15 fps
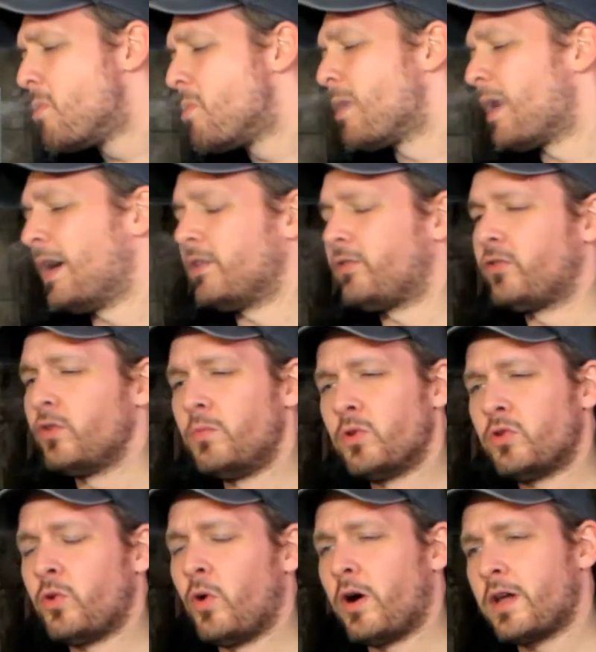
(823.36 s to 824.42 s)
I assume we're
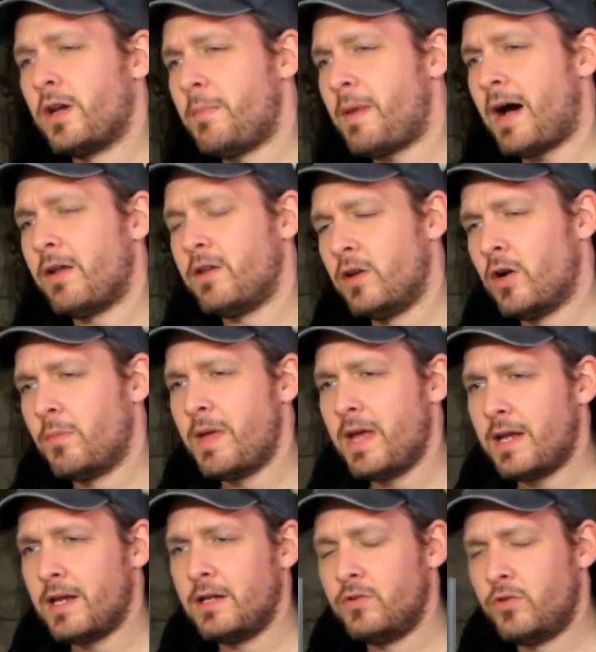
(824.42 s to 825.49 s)
talking about,
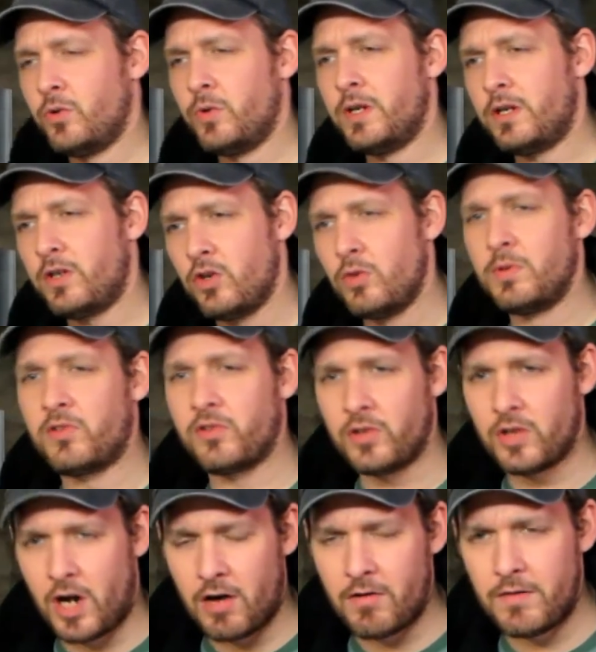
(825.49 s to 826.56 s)
doing Cuban
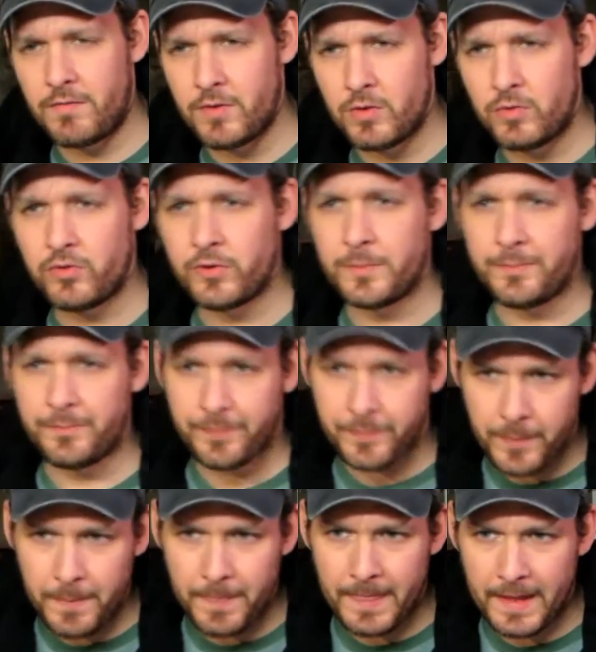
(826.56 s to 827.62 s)
cigar reviews
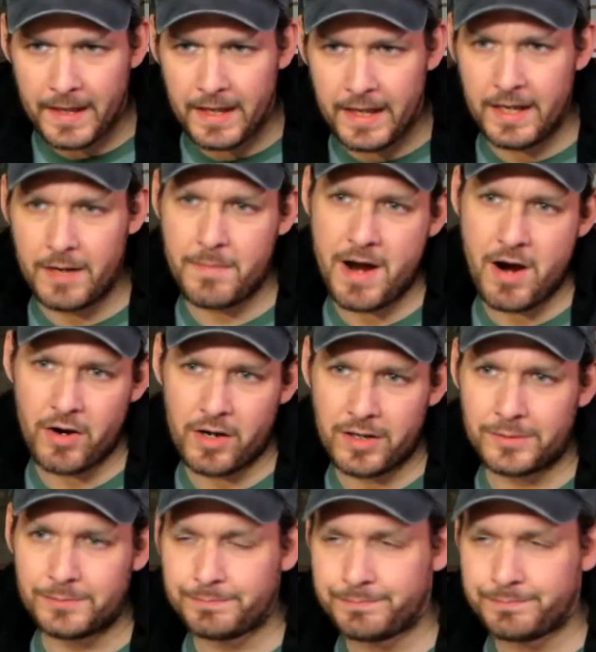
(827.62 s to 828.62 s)
in America.